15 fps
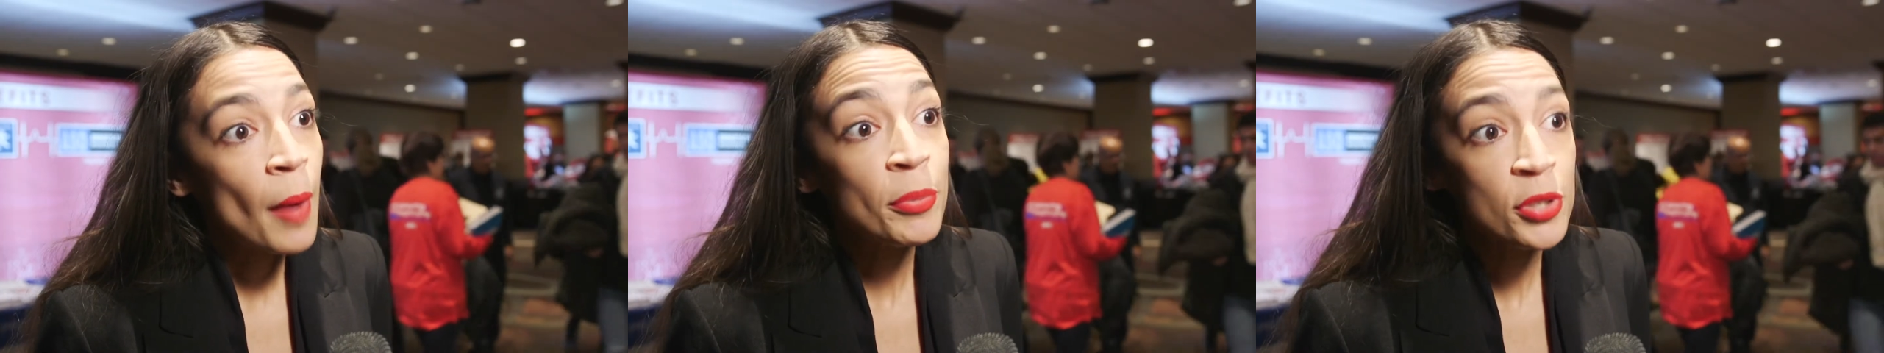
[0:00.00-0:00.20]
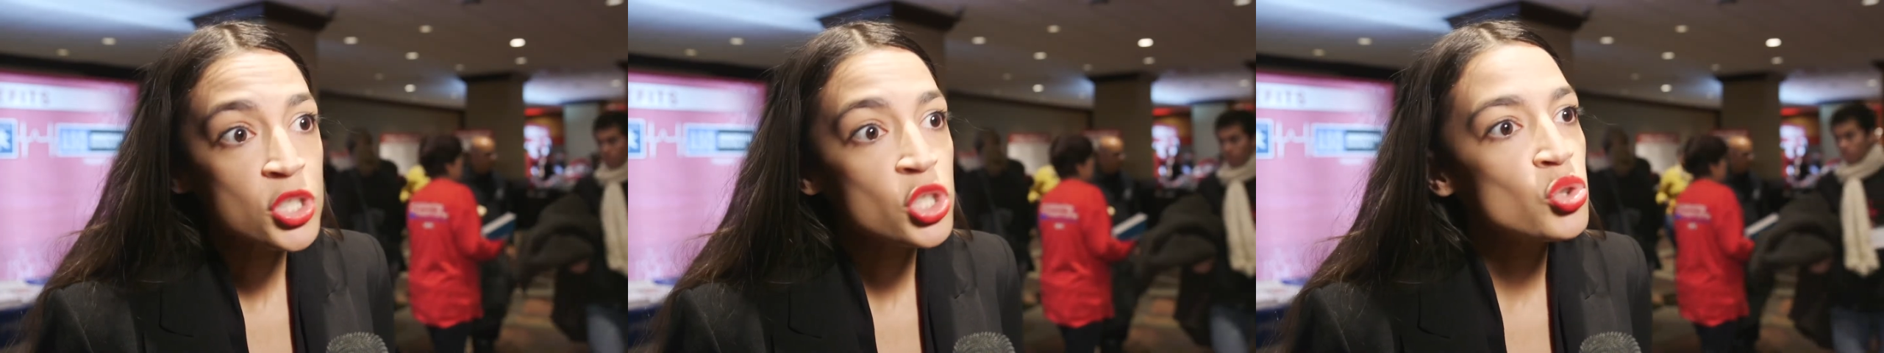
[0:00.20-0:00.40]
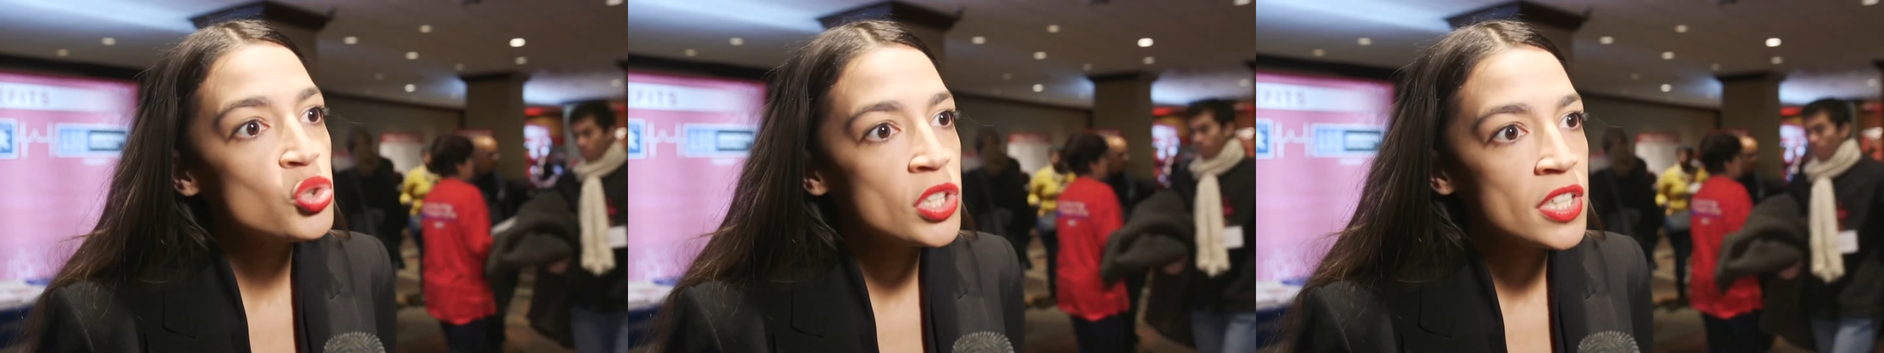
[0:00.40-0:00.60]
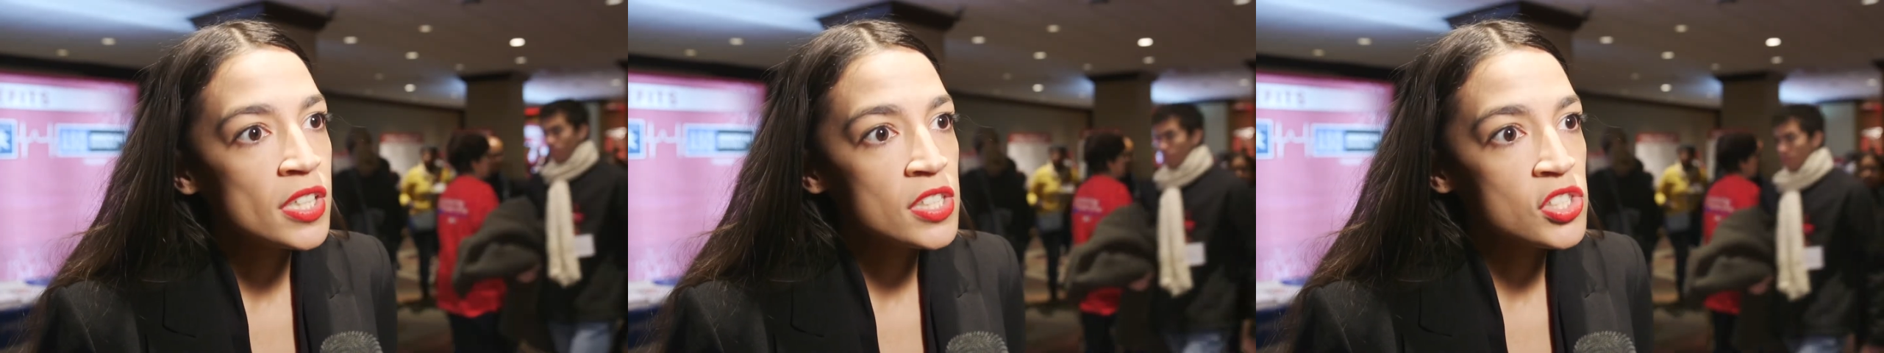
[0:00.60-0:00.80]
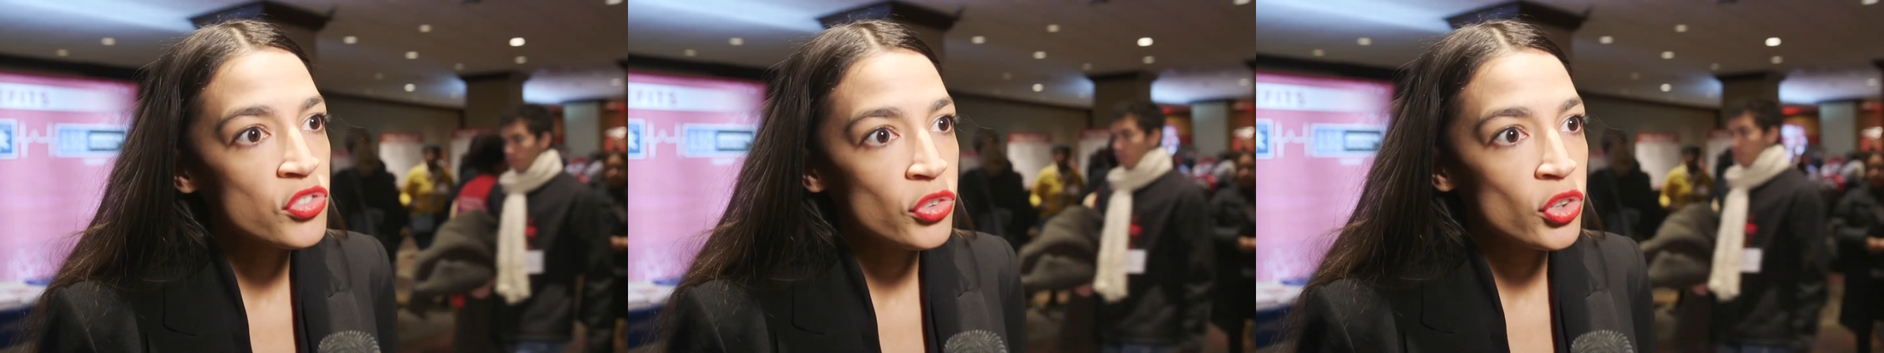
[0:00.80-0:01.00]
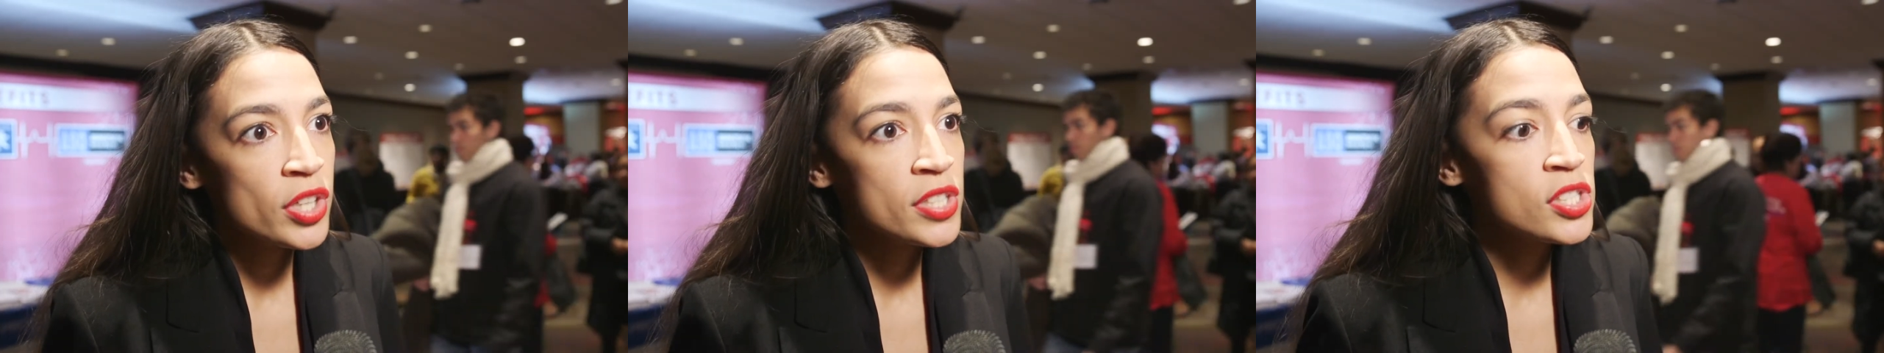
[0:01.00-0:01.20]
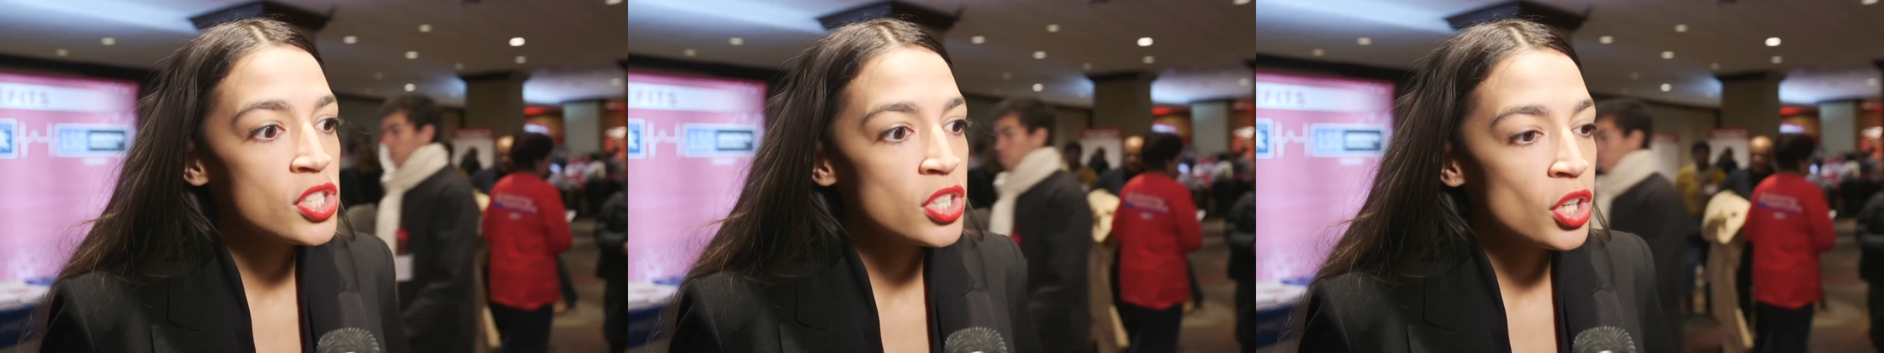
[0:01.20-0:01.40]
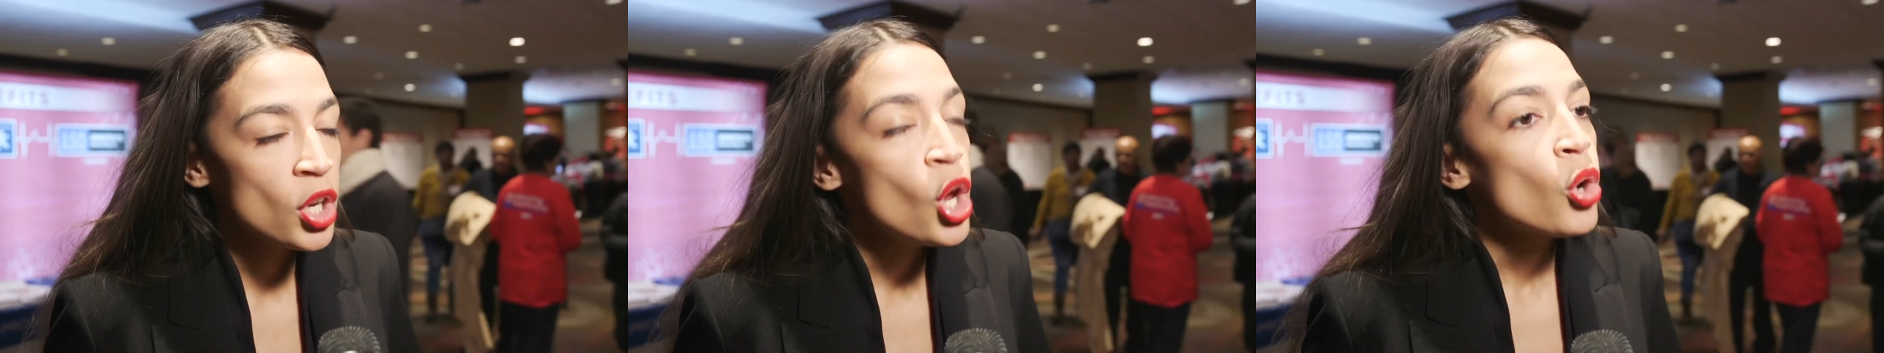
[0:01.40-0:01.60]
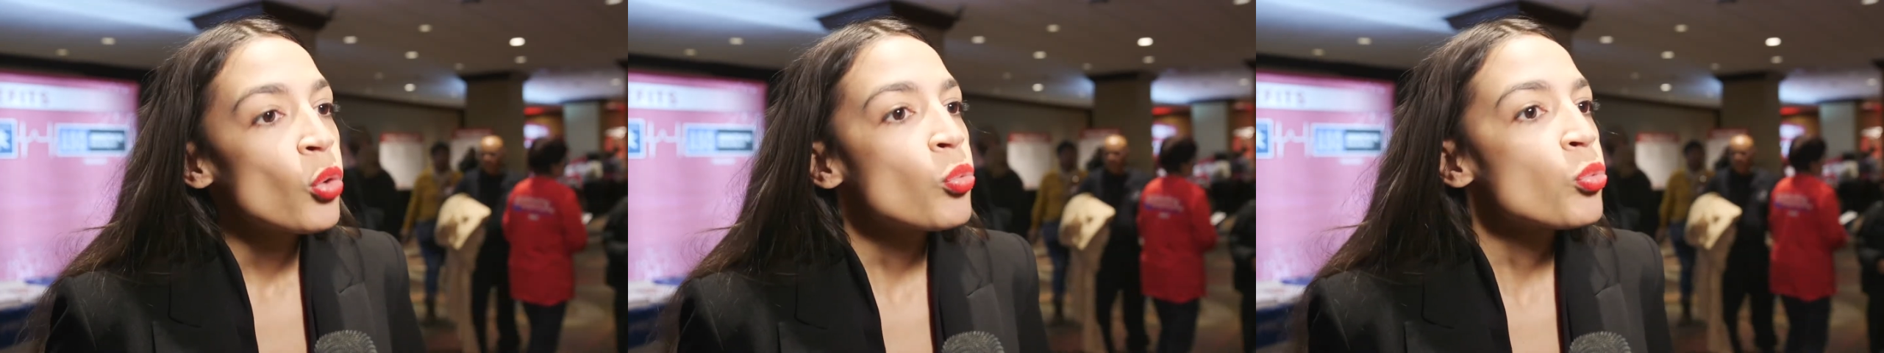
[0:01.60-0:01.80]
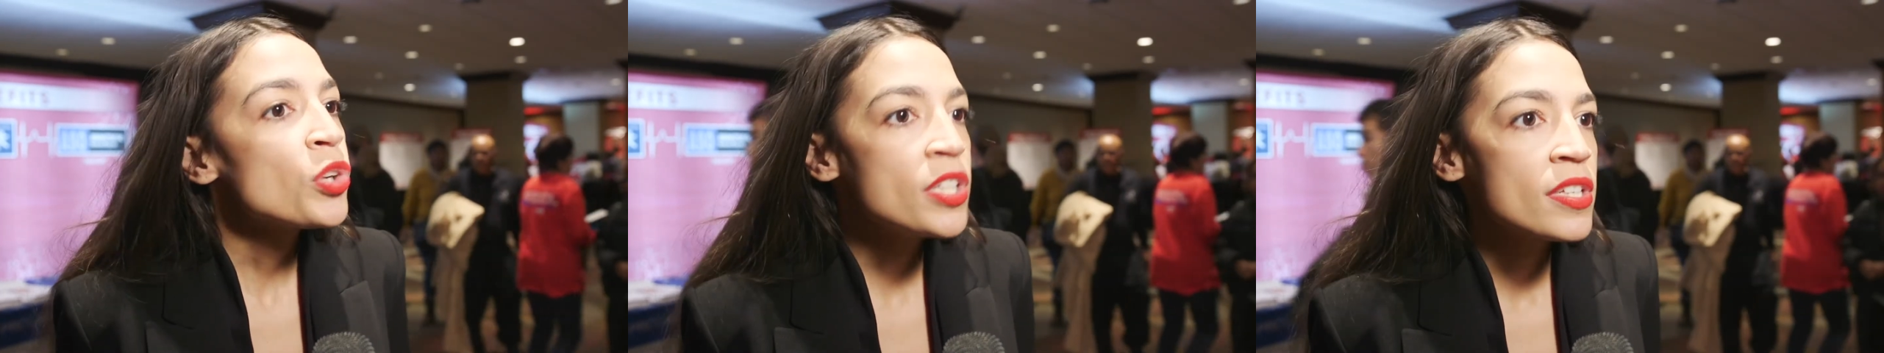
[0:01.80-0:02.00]
opportunities for us to
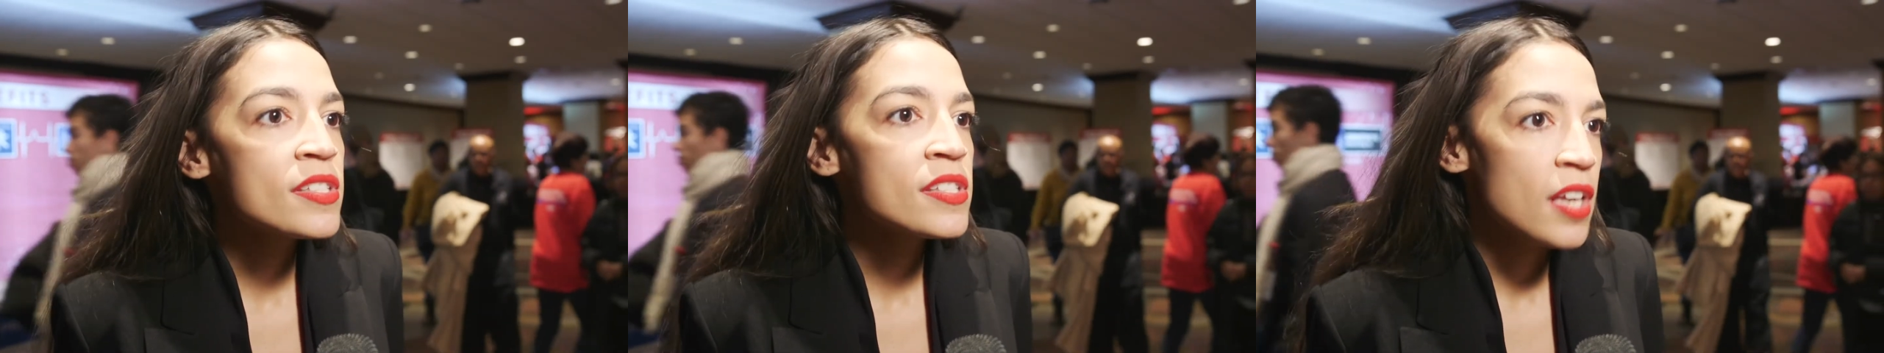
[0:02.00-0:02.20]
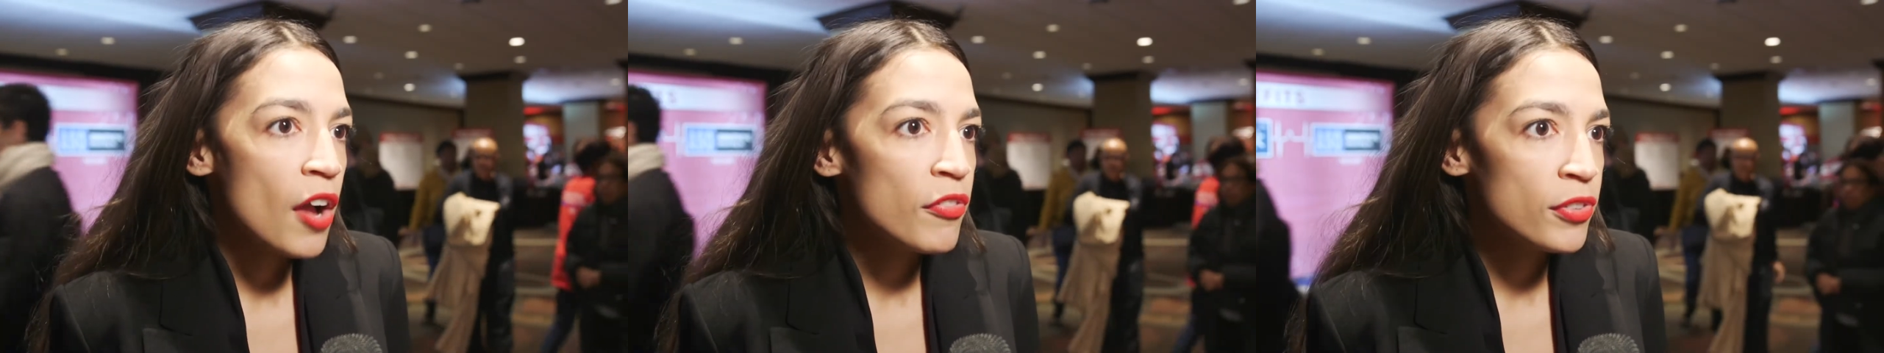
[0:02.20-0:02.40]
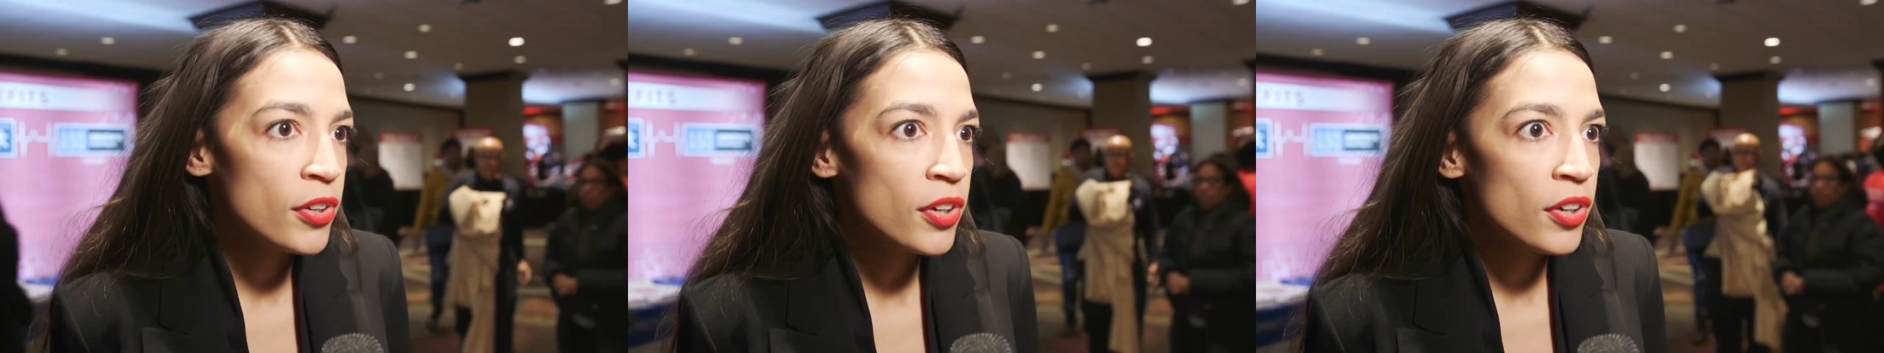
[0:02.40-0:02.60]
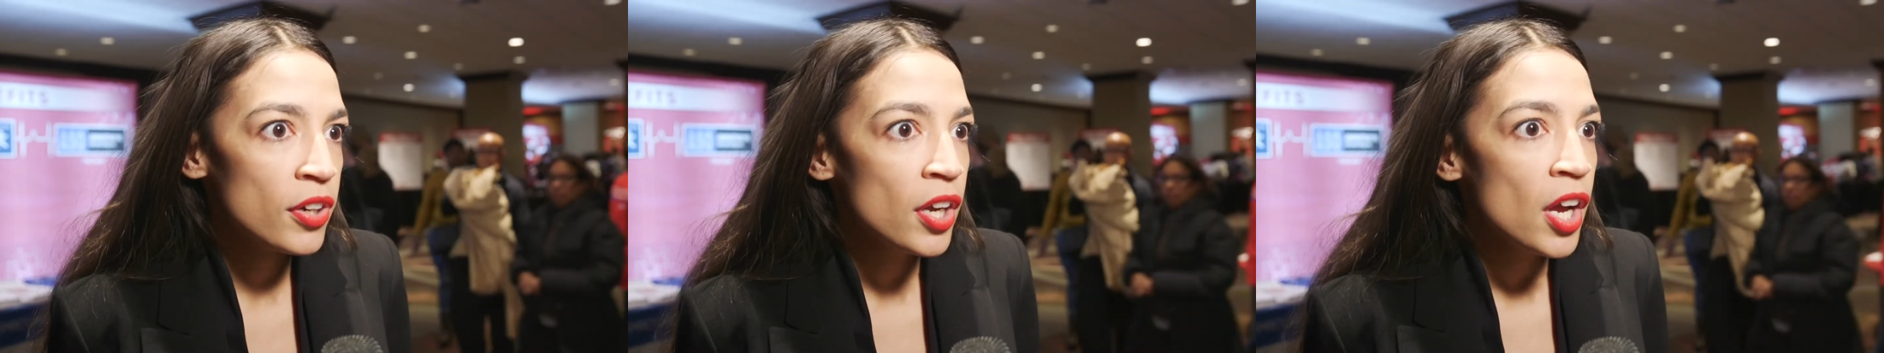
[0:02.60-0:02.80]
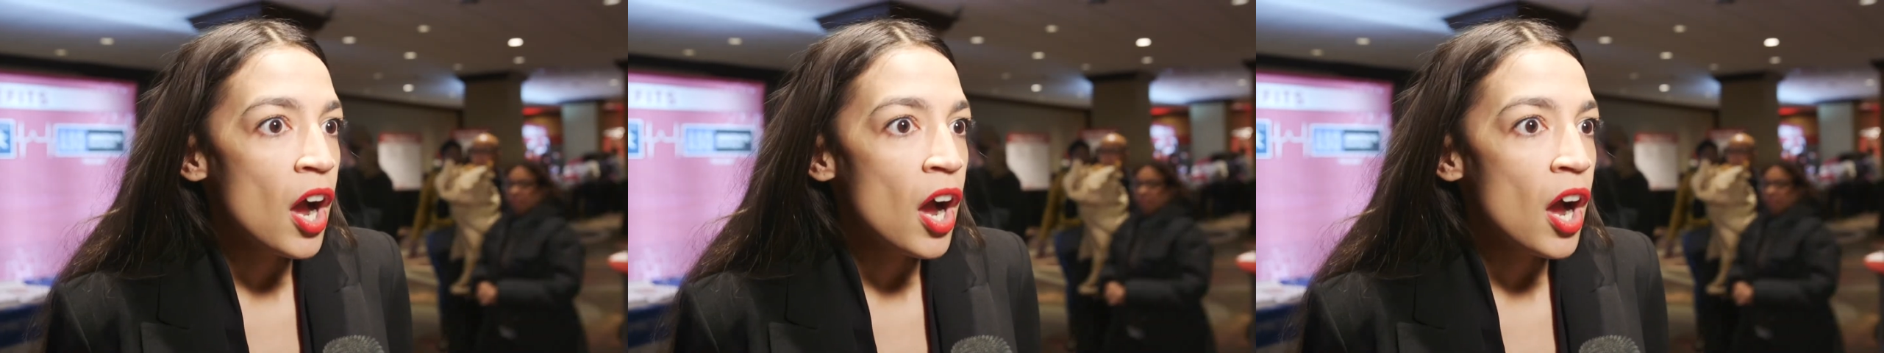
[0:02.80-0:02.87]
rediscover